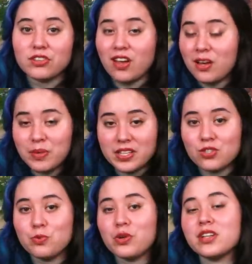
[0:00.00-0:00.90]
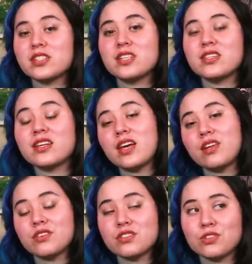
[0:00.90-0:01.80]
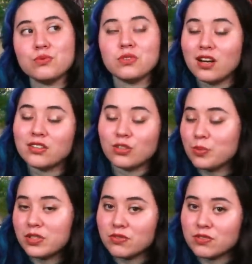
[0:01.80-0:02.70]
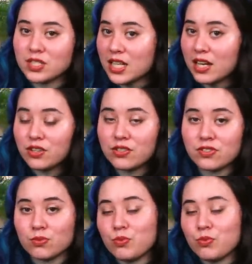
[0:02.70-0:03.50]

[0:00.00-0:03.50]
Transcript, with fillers: non-mainstream content that catered to non-normative desires,